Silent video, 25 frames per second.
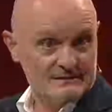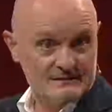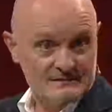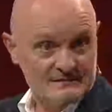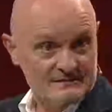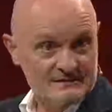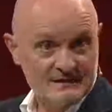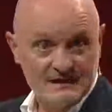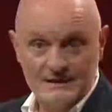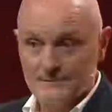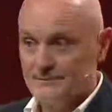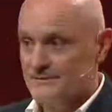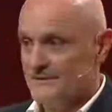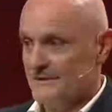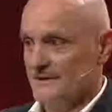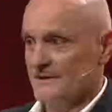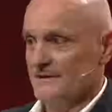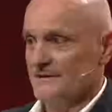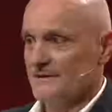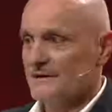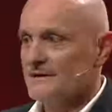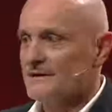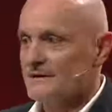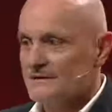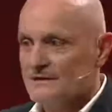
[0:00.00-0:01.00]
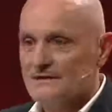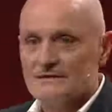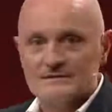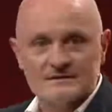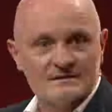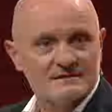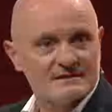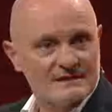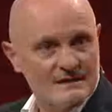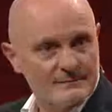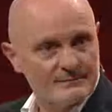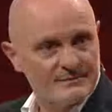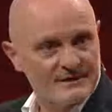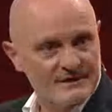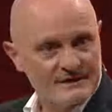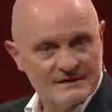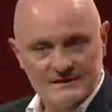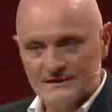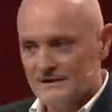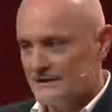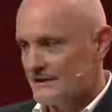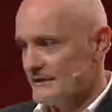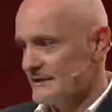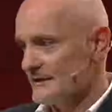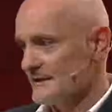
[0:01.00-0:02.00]
step, and this is
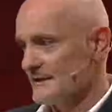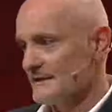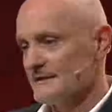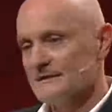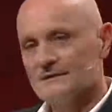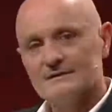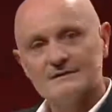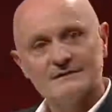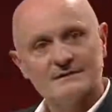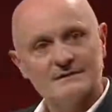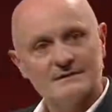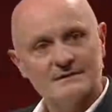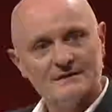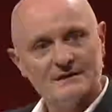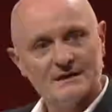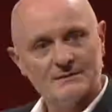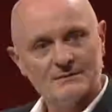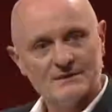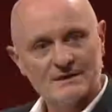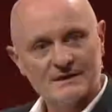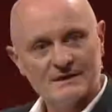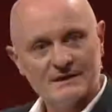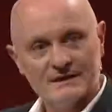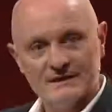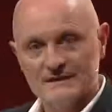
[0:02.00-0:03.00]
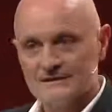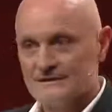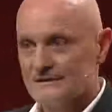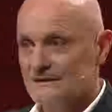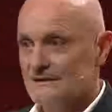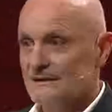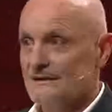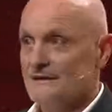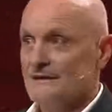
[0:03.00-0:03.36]
happening in our case.